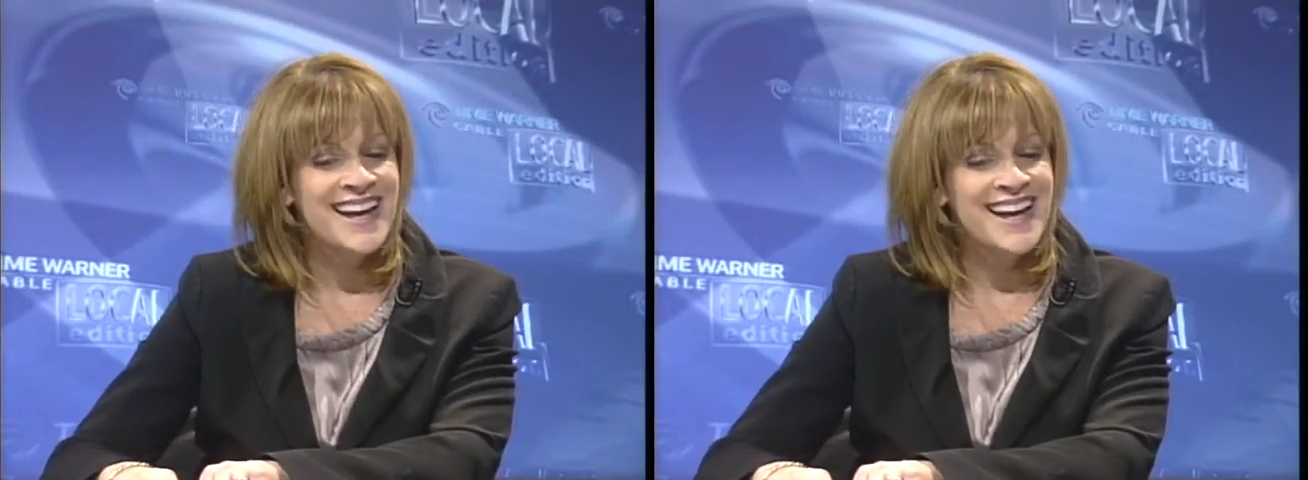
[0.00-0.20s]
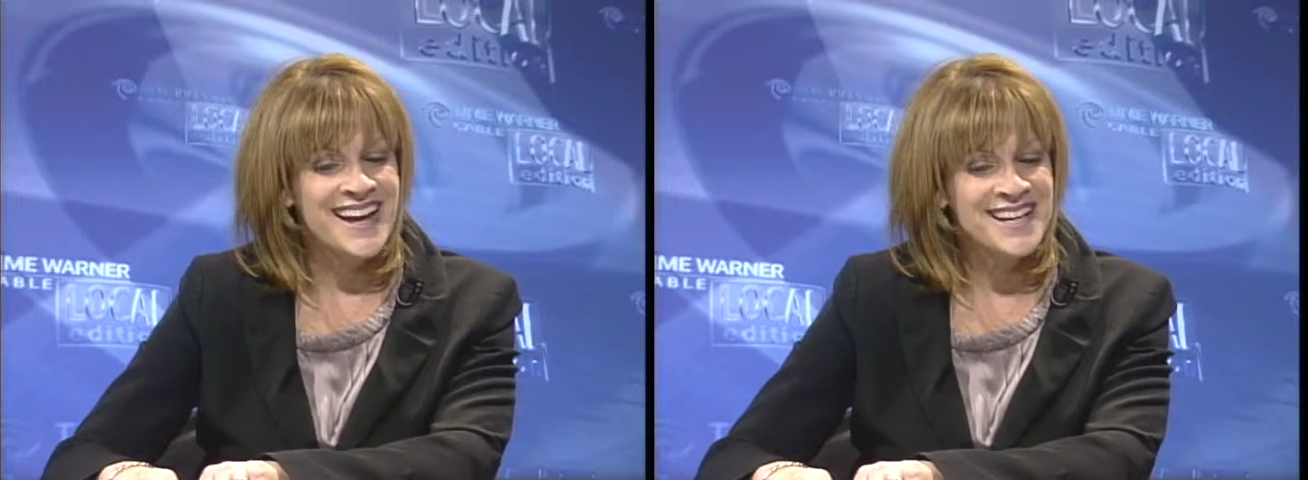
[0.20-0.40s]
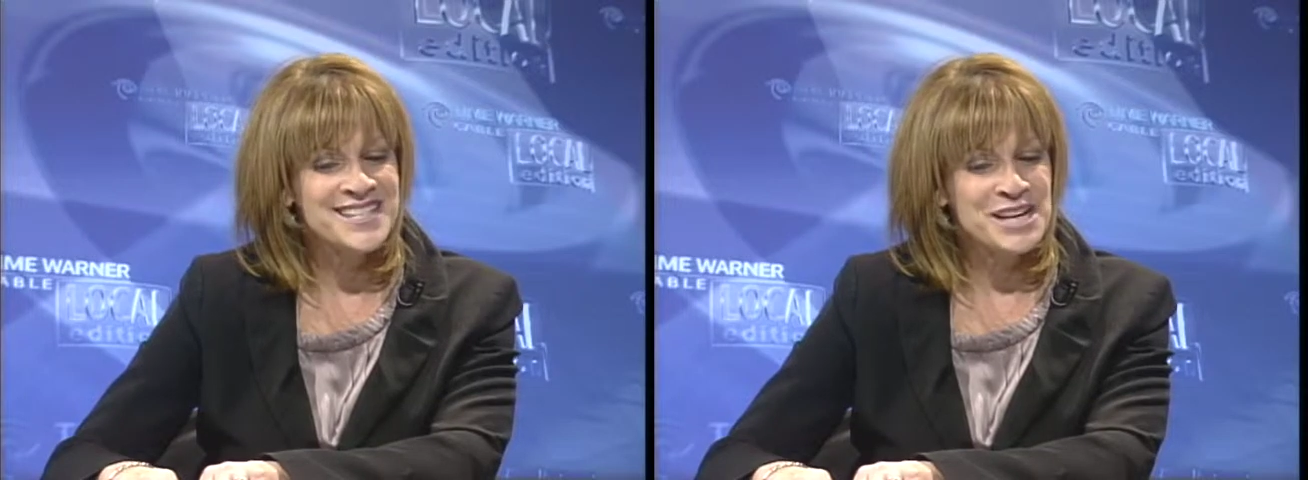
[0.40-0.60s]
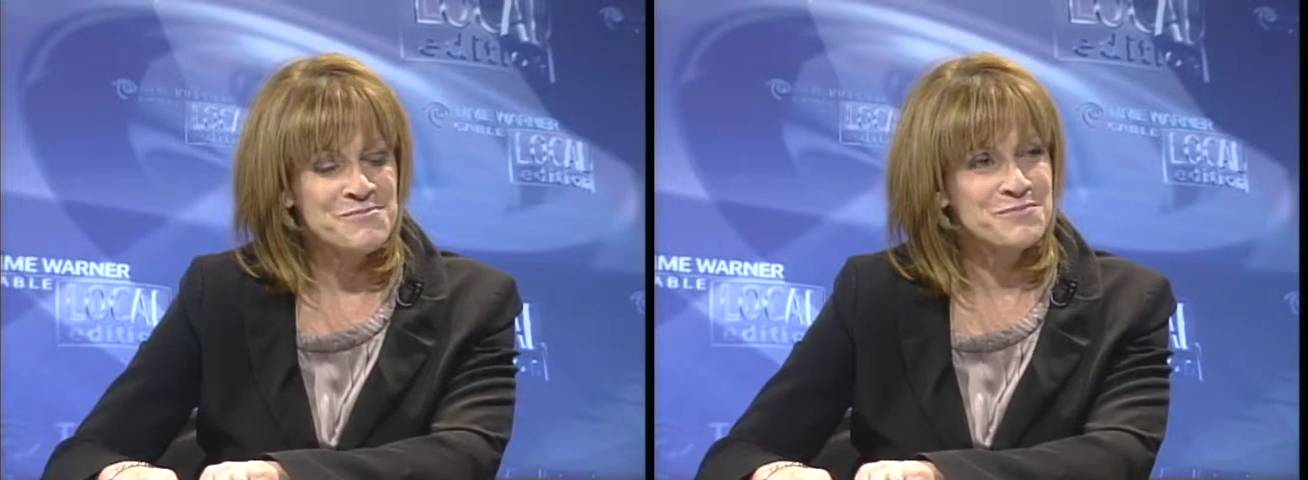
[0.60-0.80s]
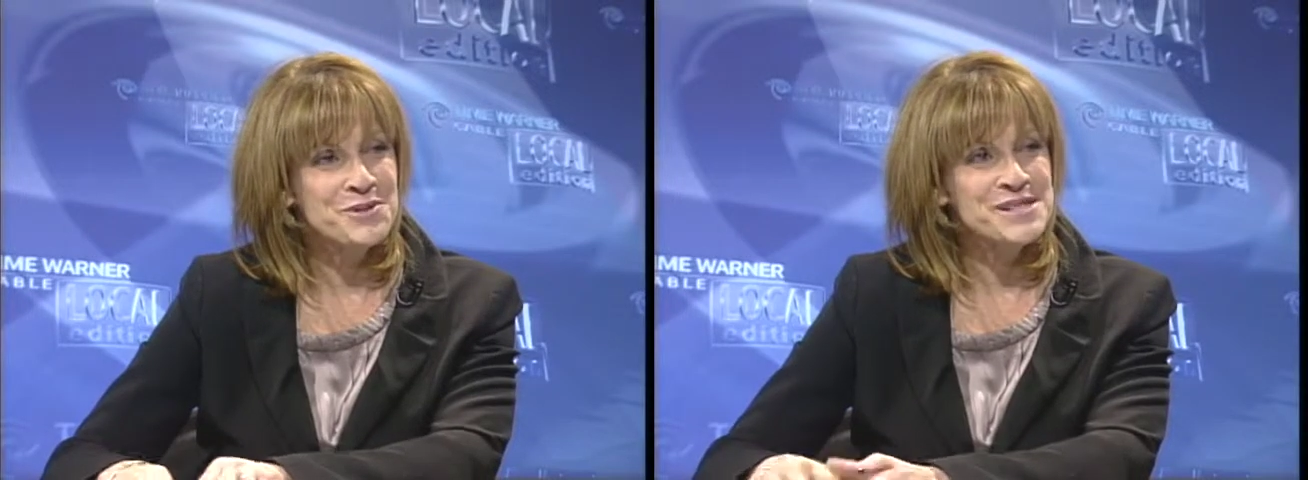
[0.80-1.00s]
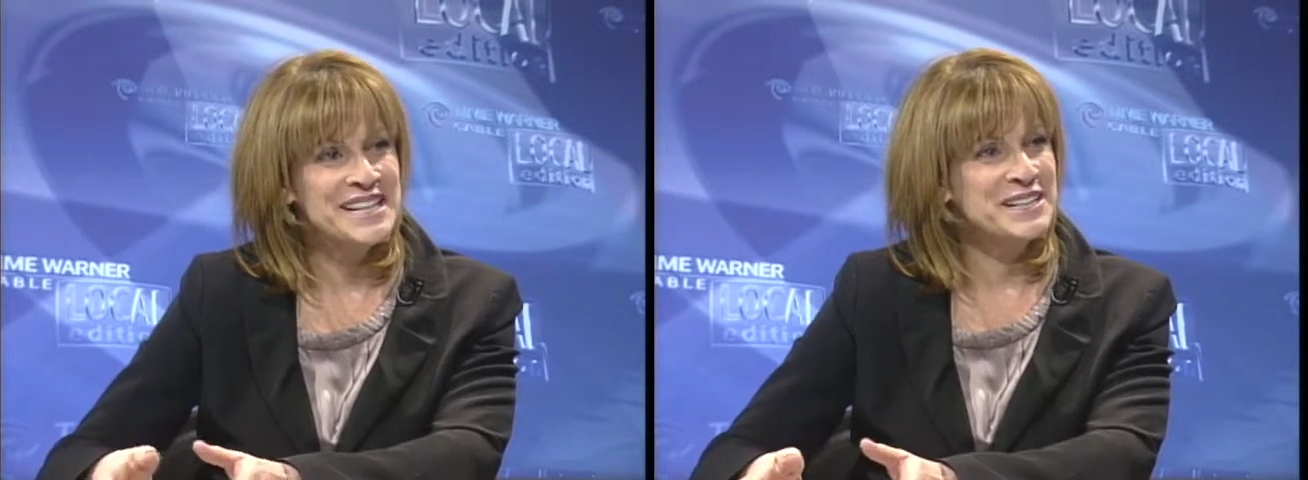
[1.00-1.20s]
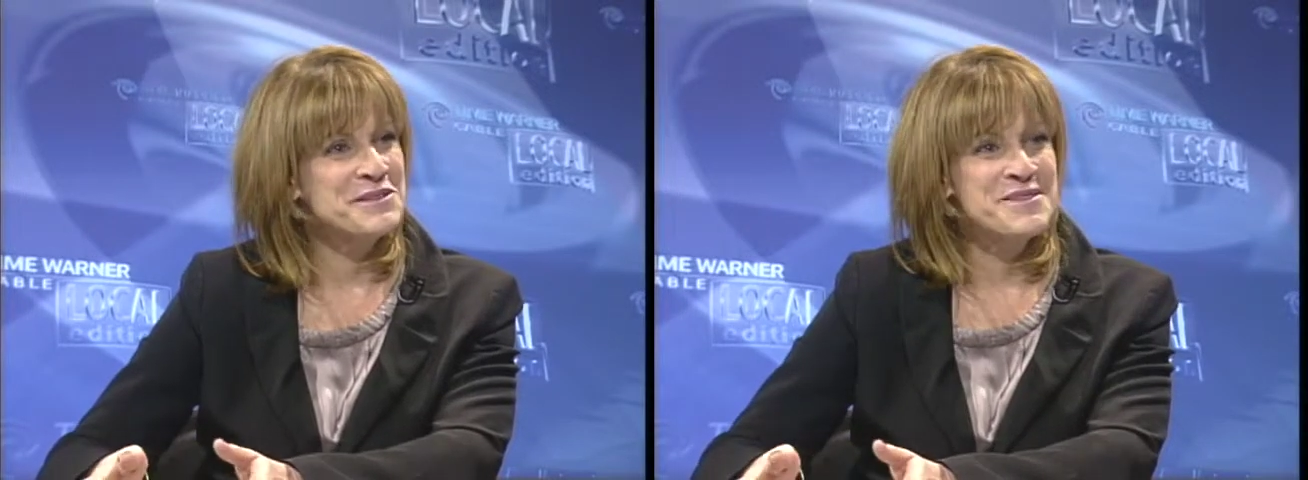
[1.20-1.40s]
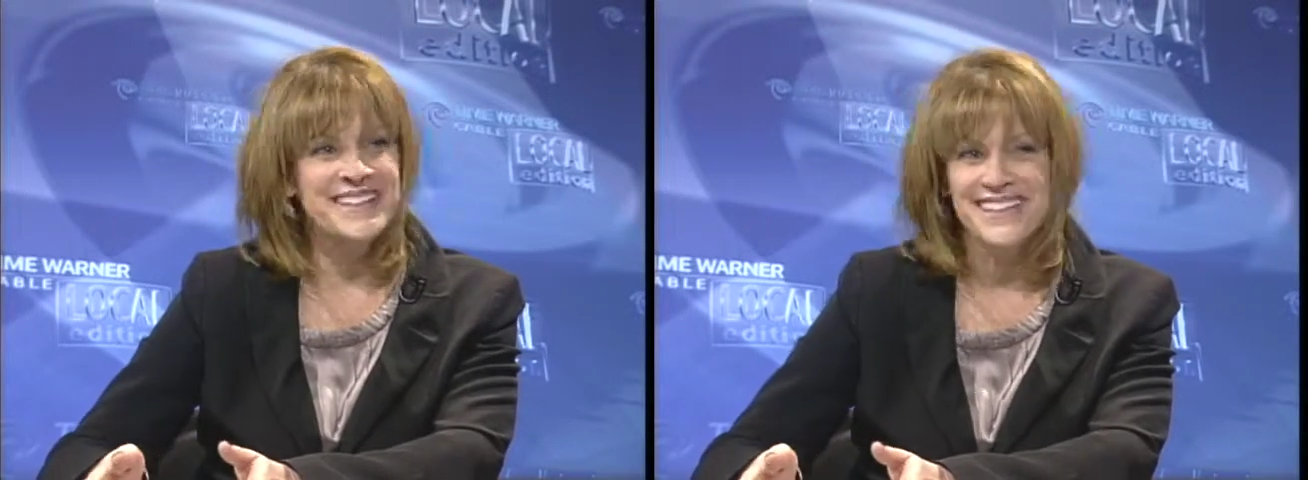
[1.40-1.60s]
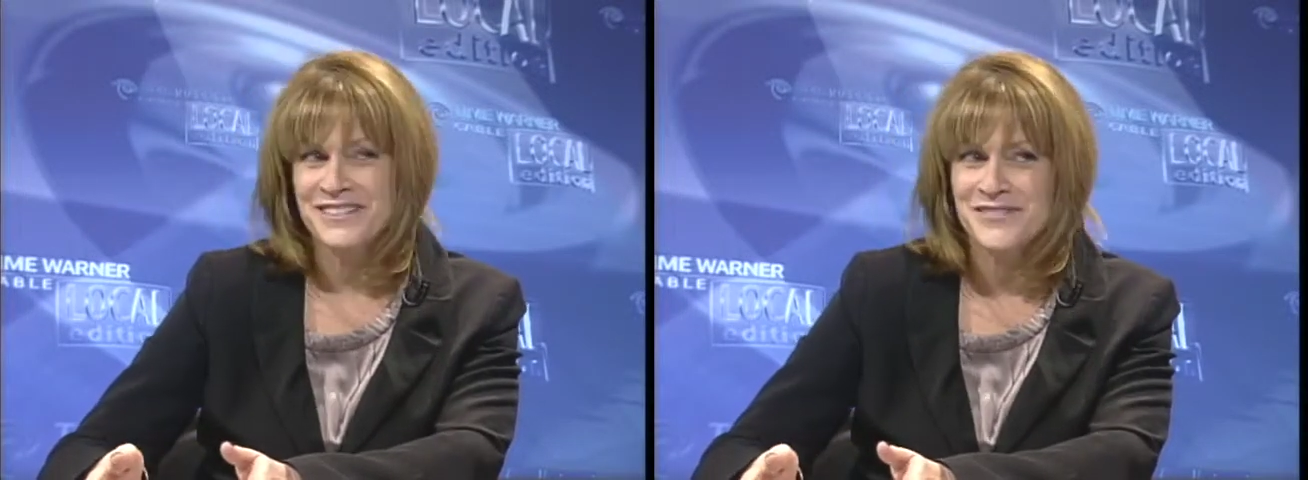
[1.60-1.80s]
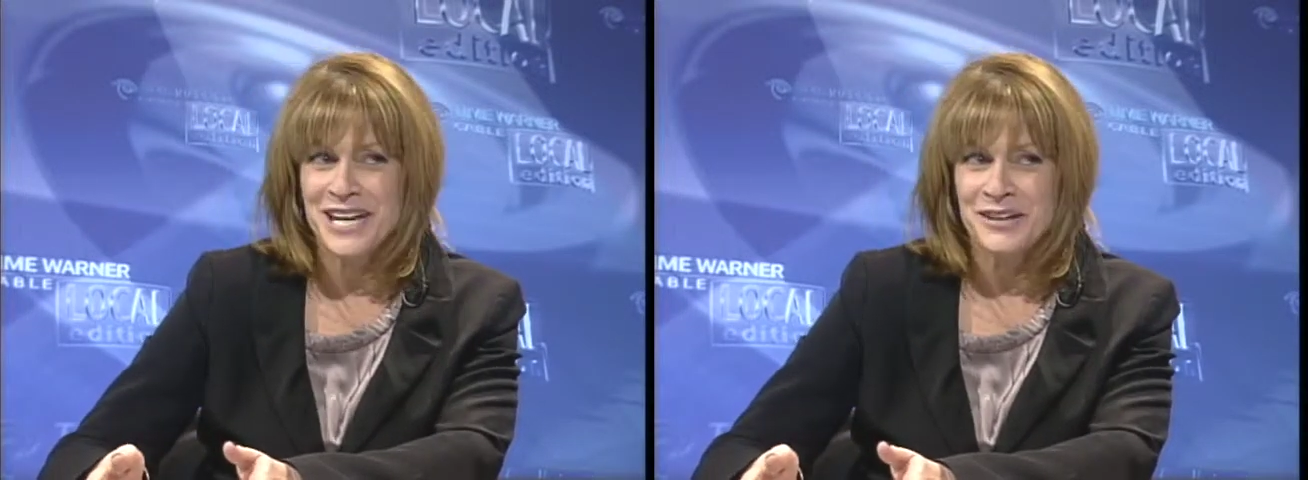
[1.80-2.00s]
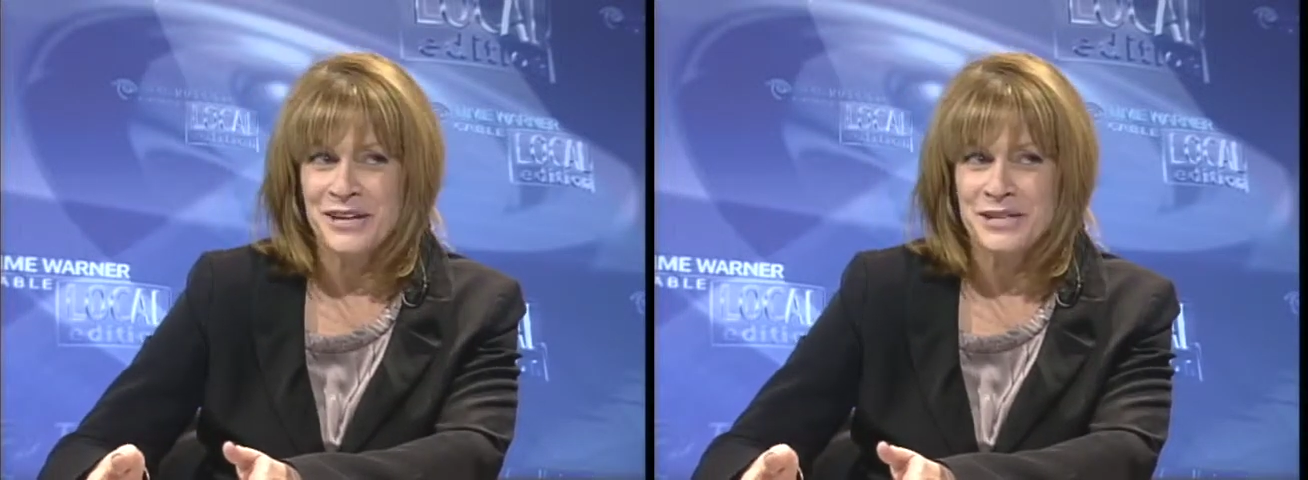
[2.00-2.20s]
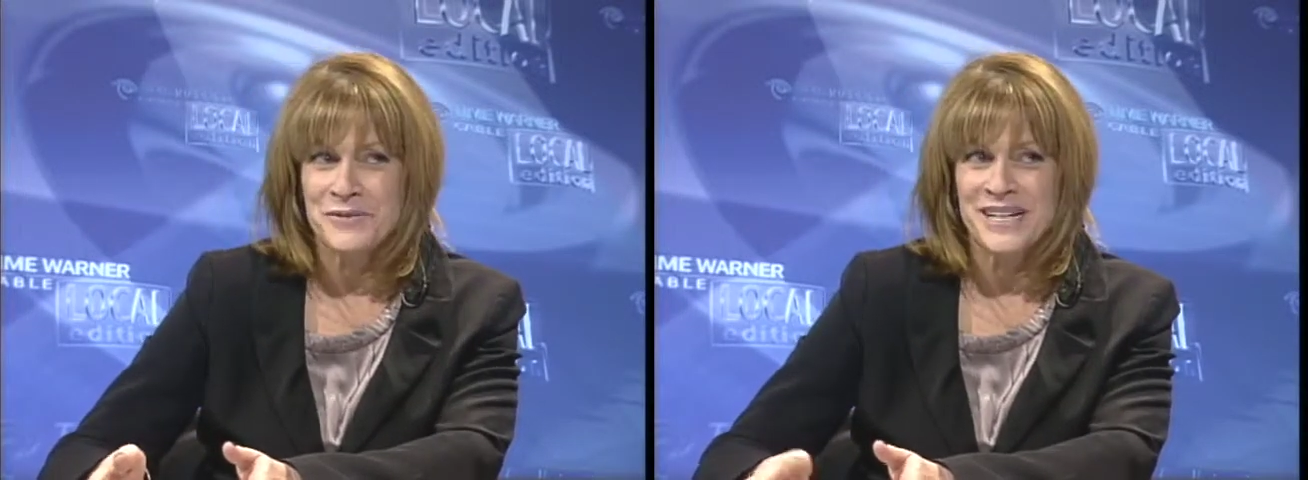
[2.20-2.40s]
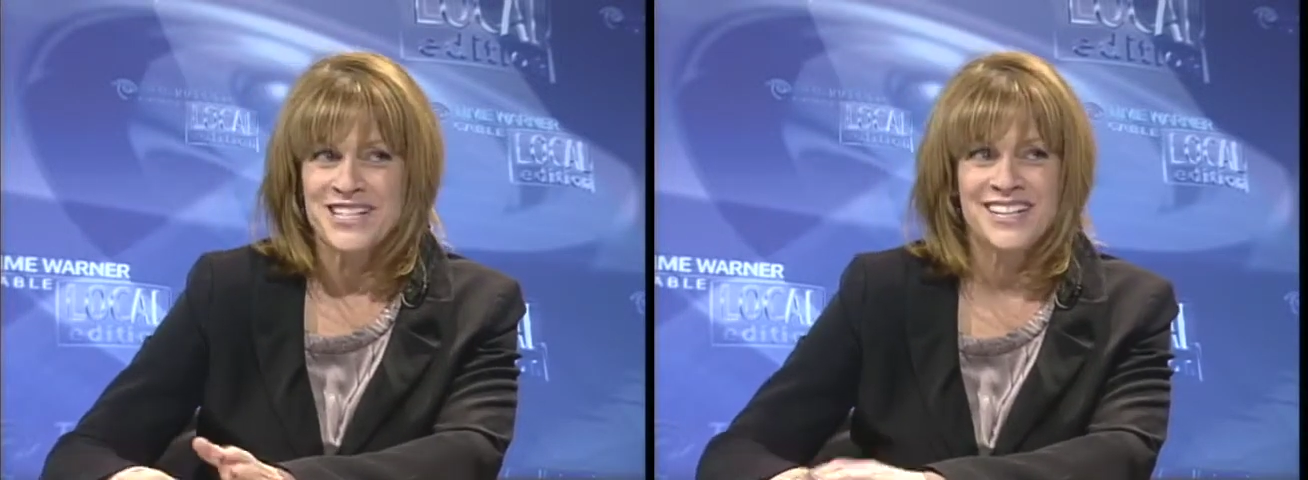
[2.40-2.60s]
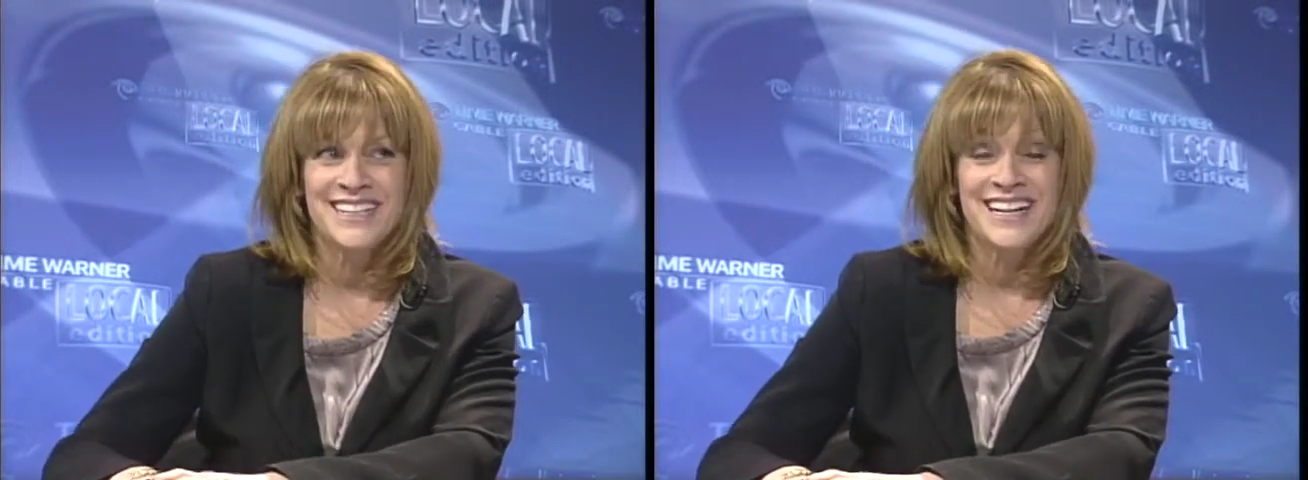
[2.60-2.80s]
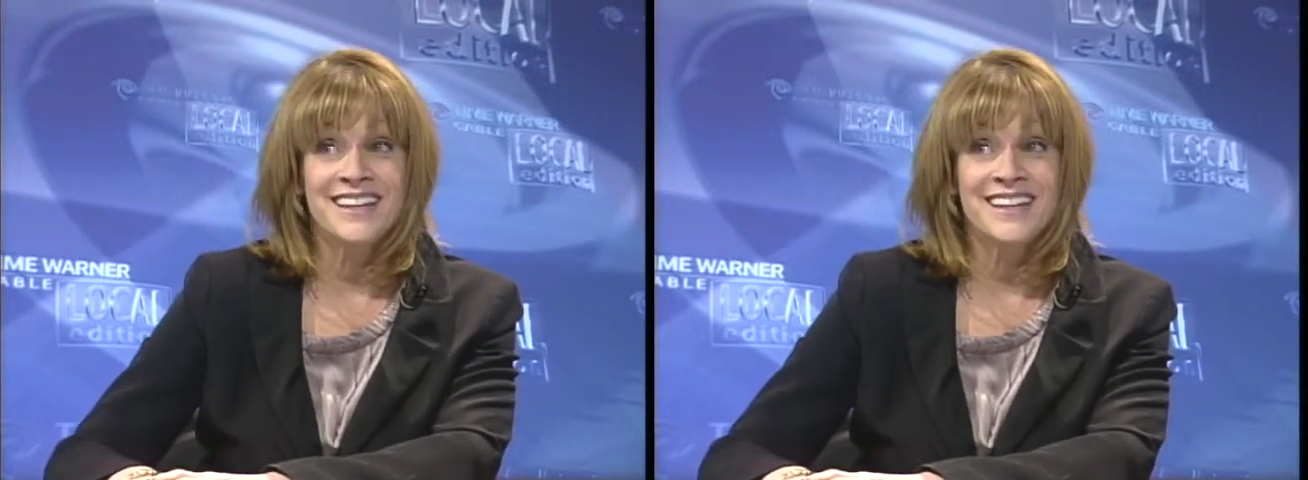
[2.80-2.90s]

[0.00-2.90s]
oh and um, presented her with a gift on graduation.